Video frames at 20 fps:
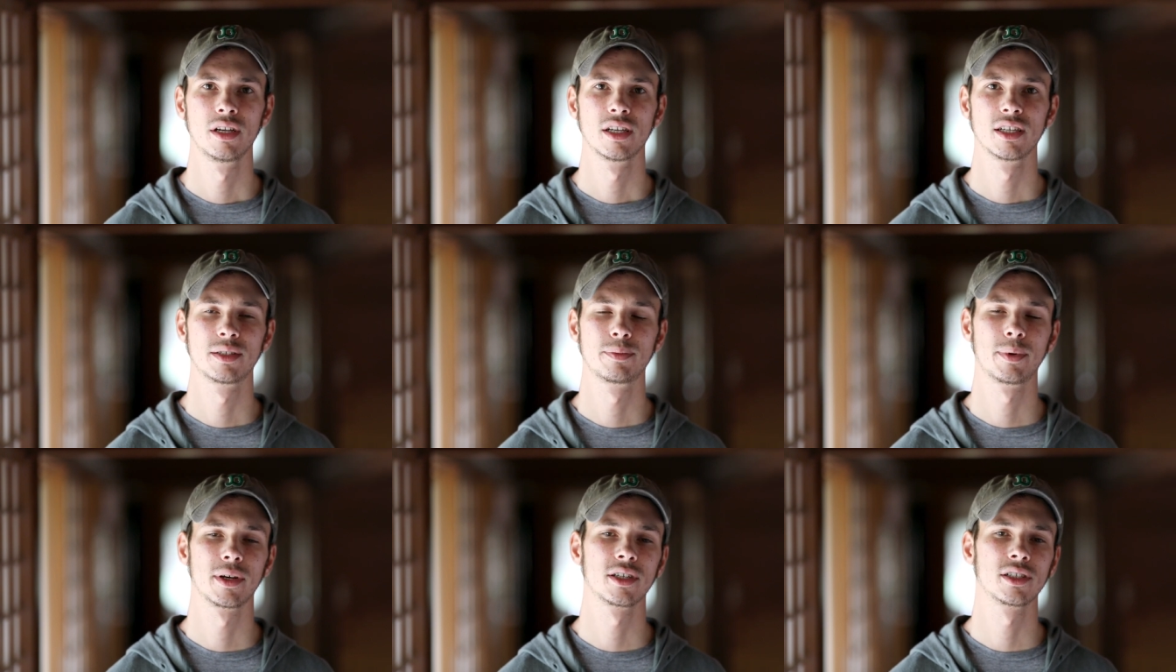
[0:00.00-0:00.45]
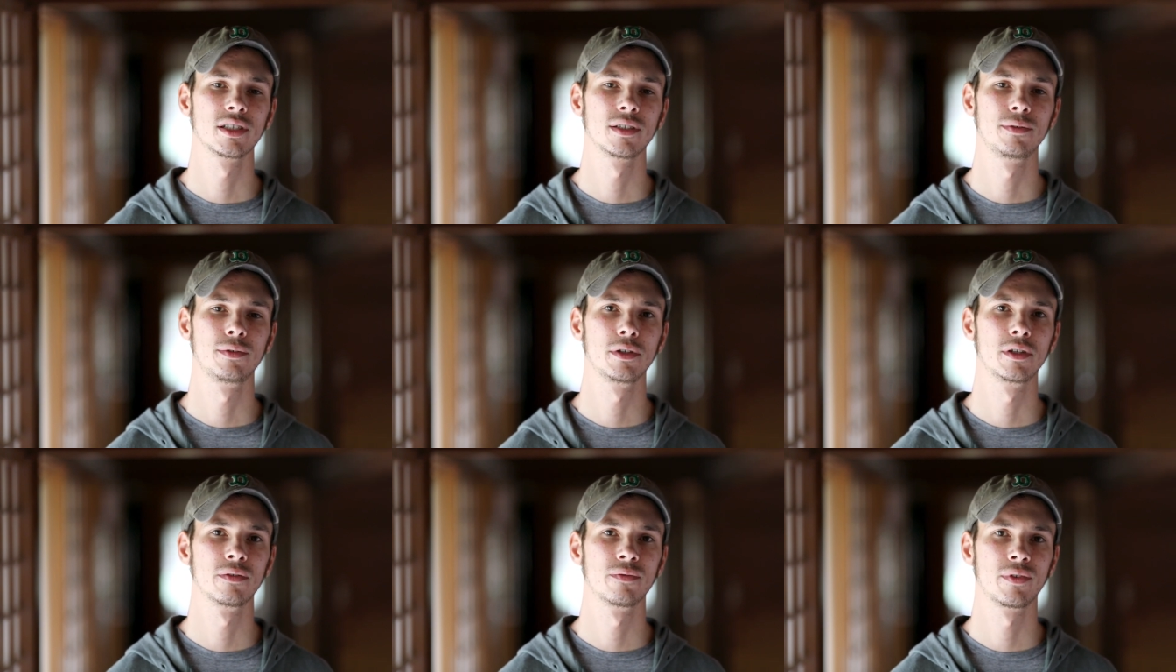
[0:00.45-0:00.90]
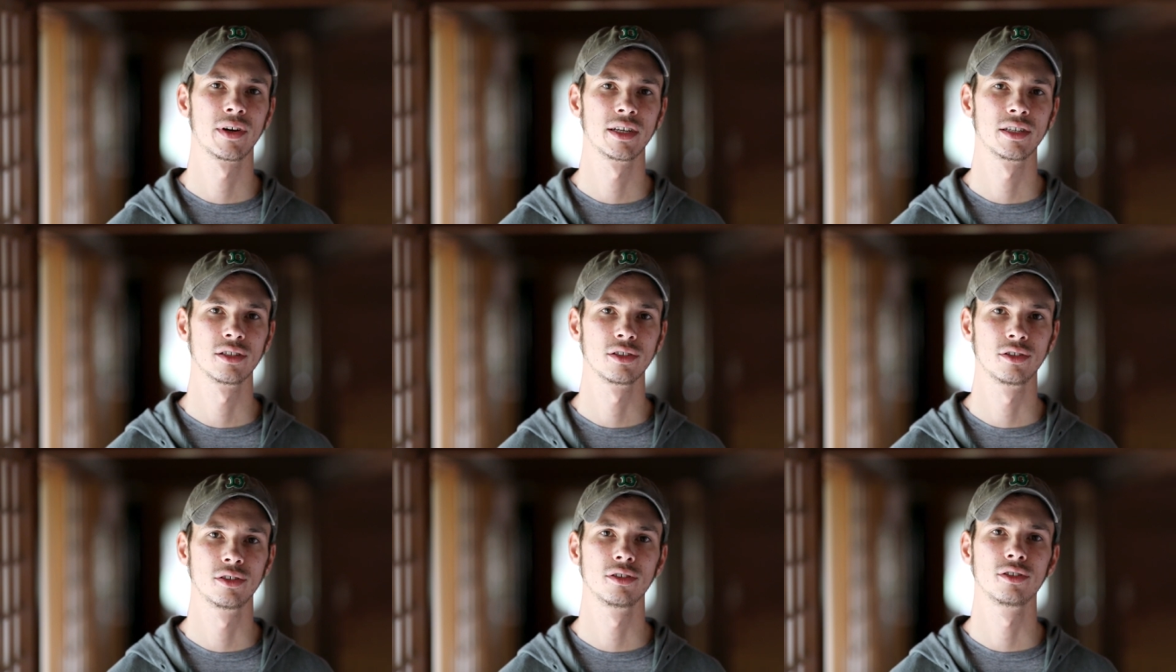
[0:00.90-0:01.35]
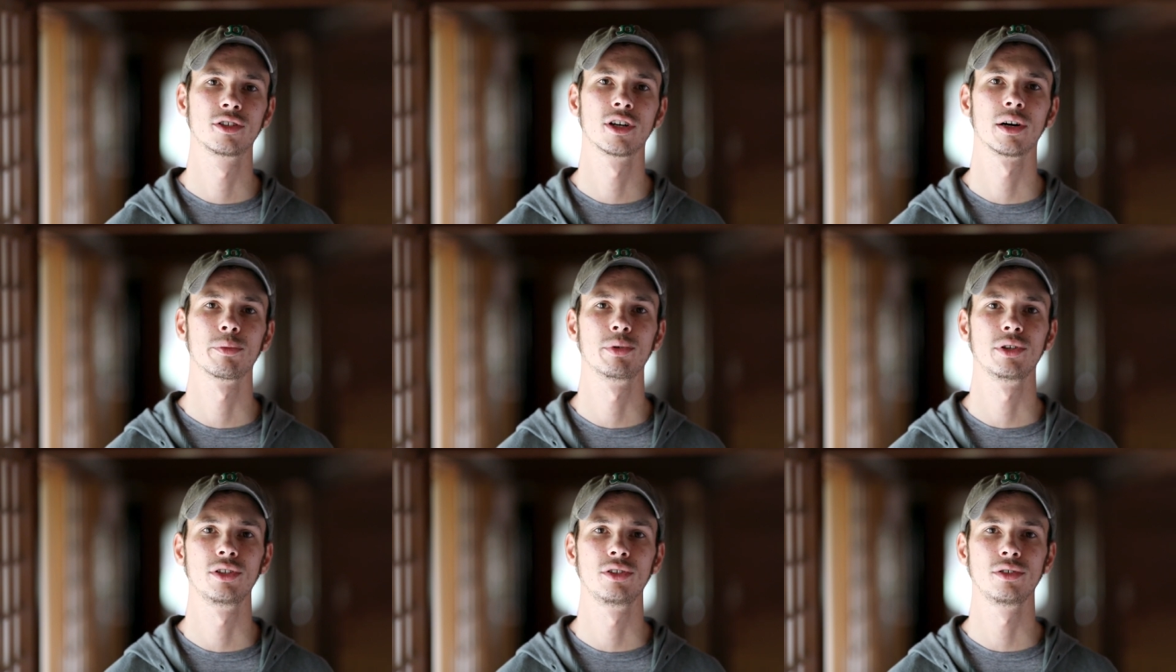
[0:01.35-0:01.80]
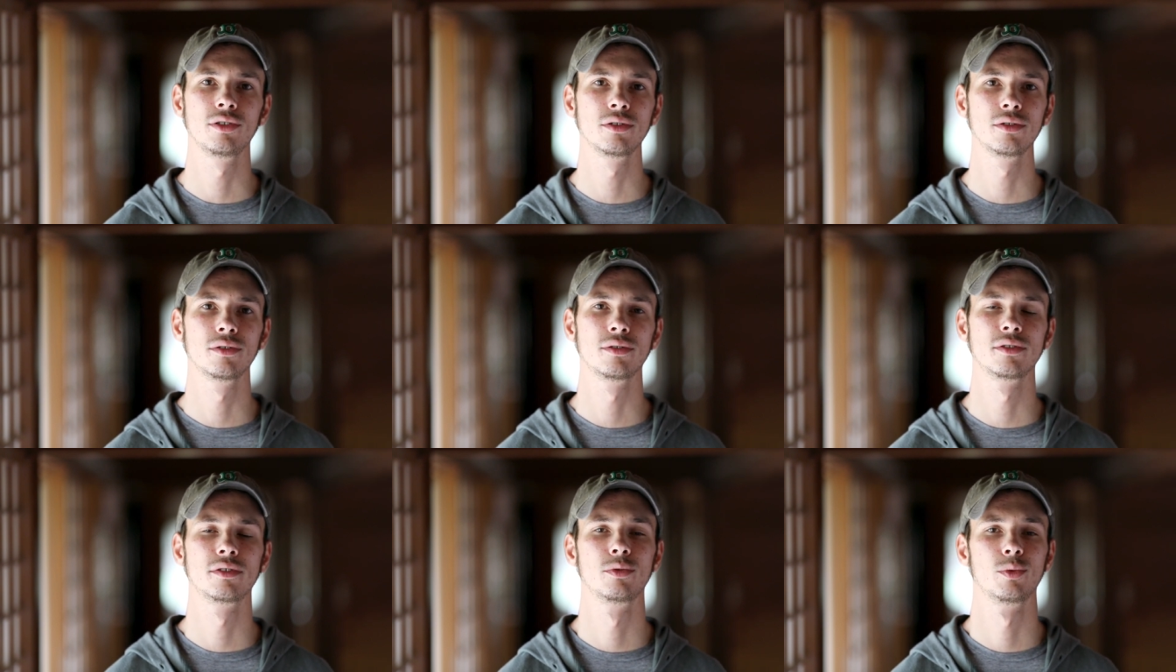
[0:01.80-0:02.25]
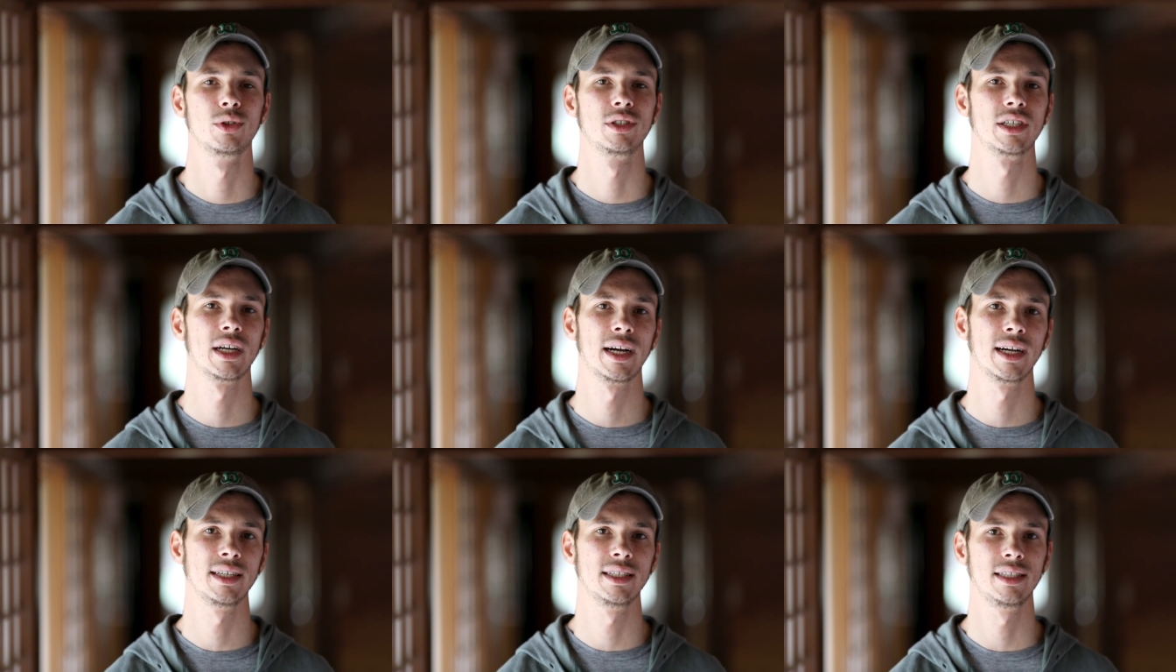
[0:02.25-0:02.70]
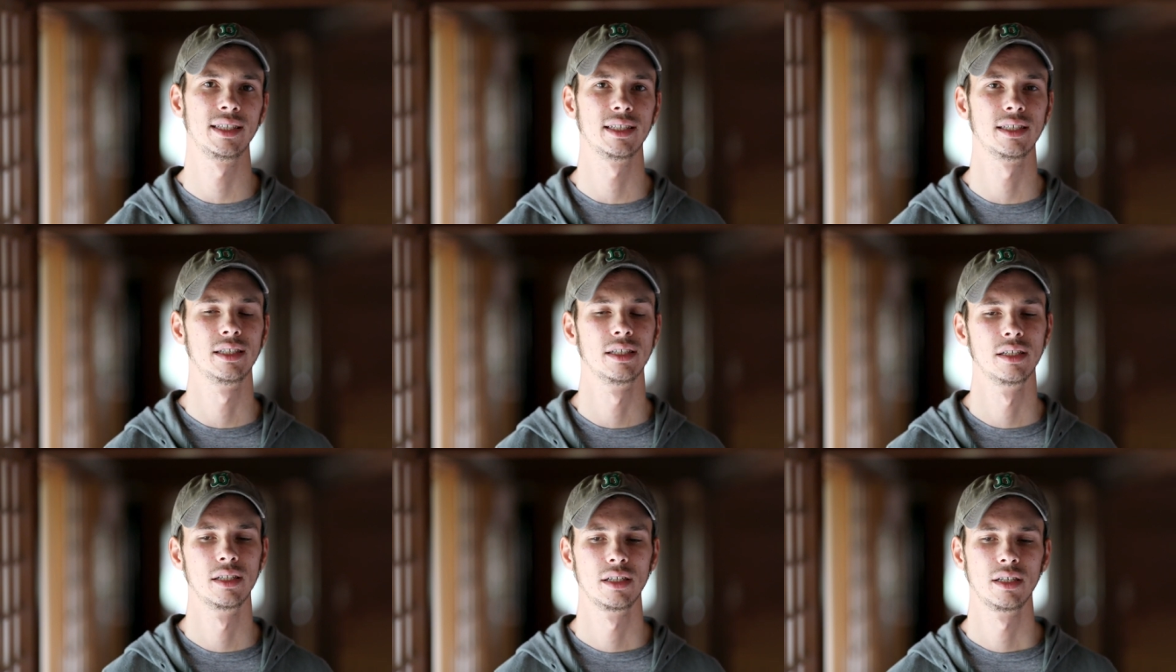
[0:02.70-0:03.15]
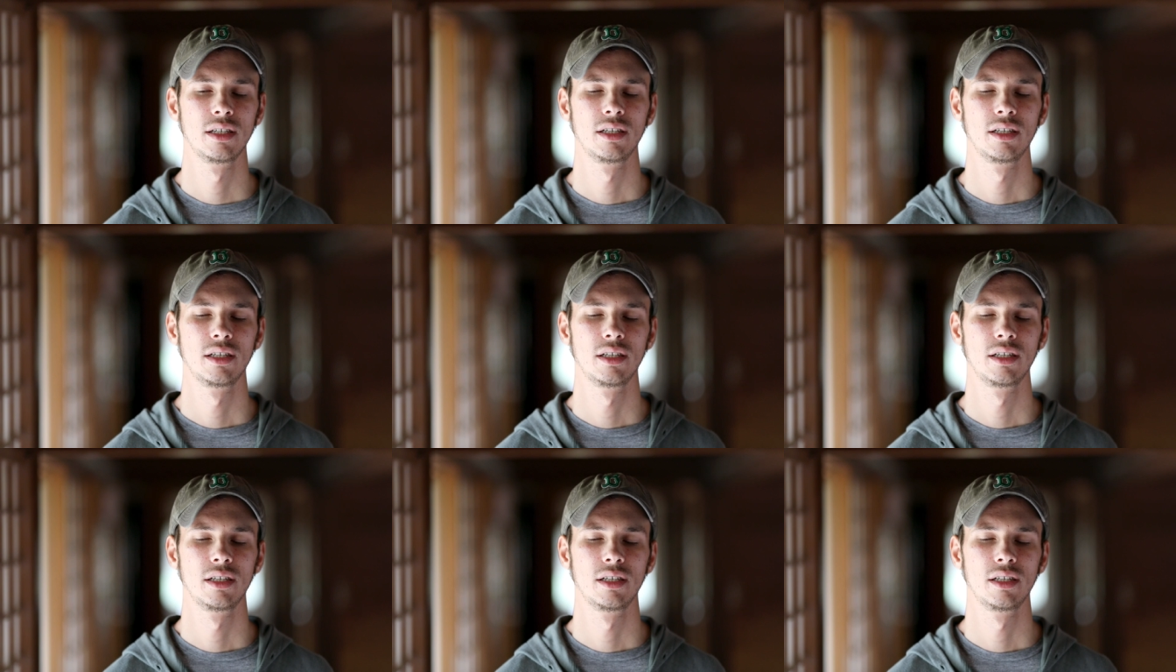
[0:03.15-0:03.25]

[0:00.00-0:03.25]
especially if you can find a good copy used, which I did.